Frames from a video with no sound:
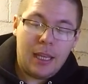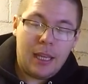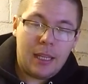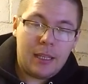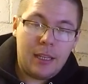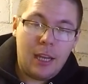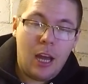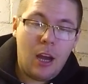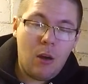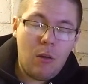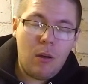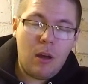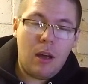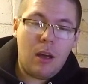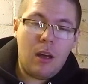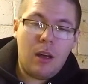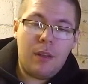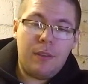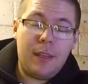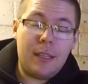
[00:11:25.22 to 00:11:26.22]
Now
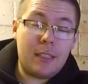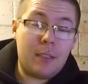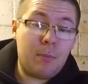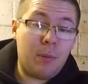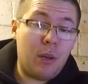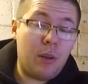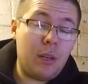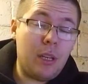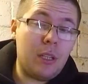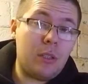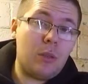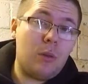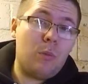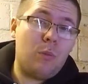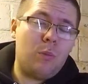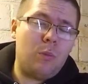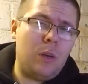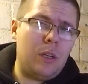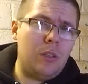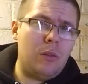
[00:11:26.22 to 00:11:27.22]
that's about it.
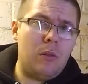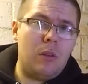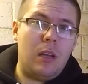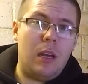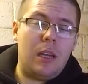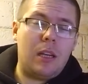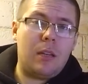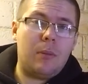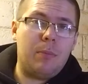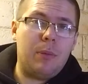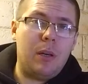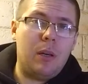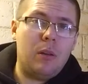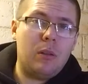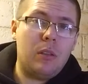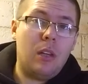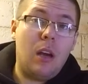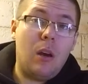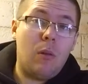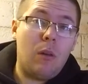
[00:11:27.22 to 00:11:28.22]
What do you like
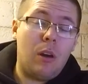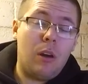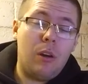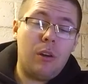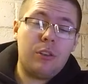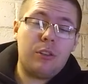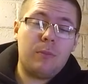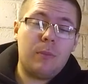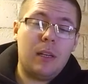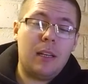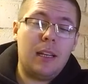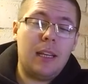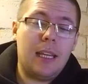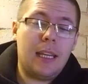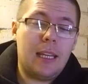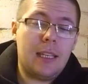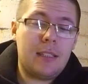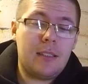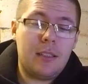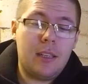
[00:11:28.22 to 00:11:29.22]
about our Hertz ML
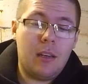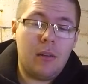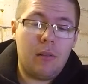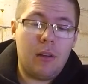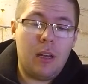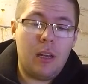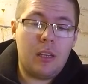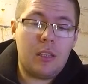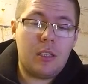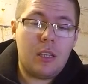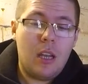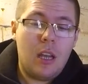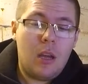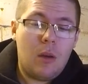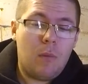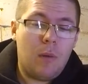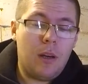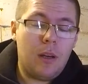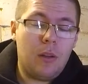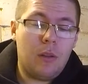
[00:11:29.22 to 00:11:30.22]
Legend series?
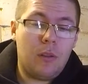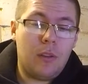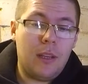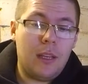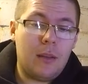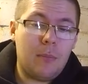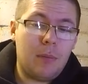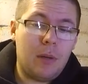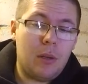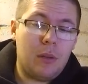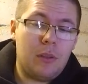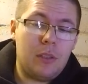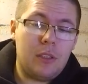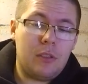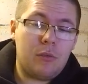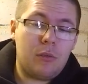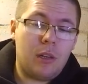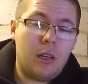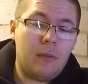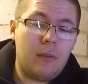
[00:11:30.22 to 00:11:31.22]
What do you think about these
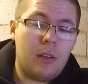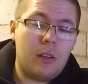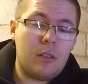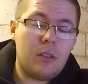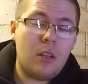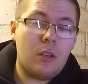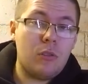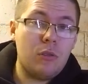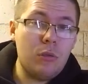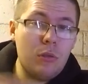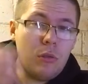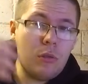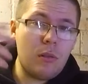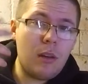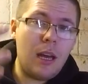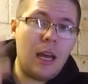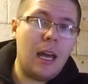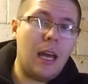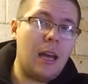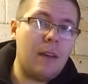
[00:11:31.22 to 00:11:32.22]
drivers? Do you
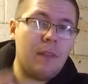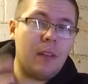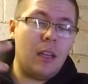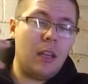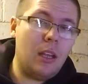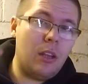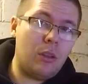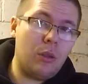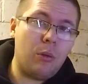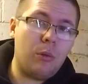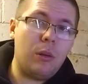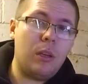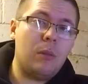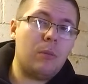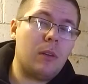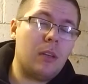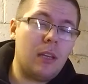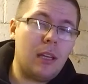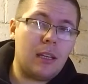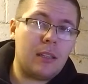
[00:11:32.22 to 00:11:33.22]
have a
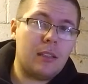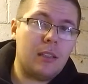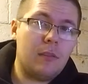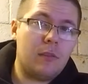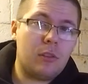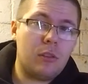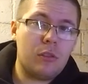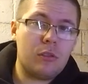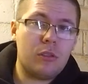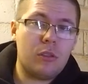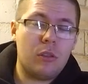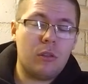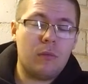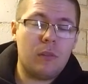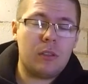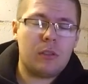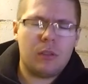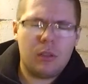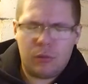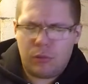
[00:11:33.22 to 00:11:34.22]
3-way active
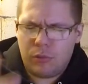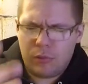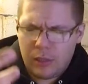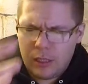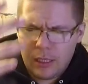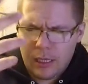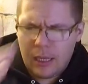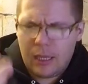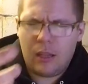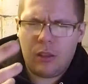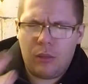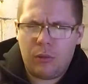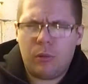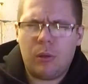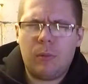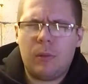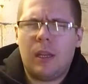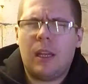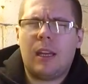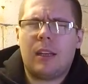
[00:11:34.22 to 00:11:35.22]
crossovers,
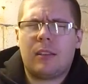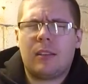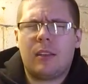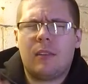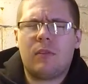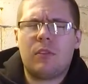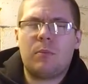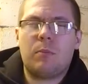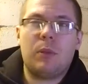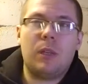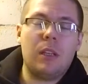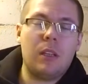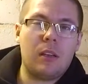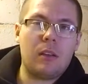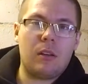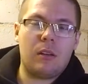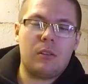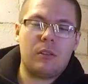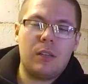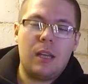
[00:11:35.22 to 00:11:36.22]
three-way active
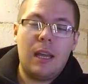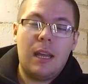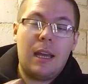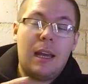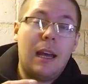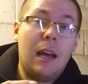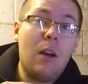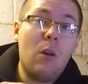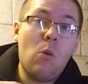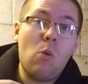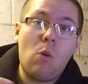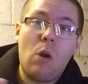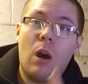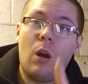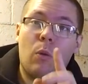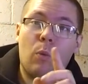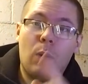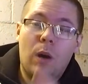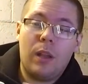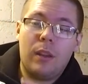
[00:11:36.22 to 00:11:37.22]
speakers? Oh,
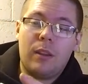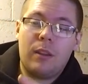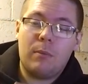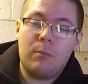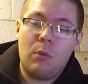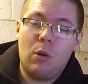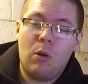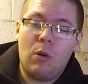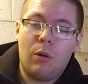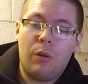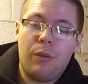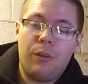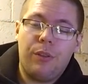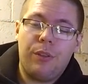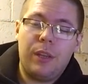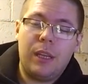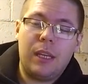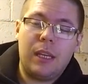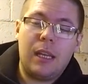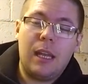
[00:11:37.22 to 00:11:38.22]
one more
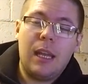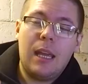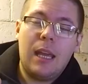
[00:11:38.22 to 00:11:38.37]
thing.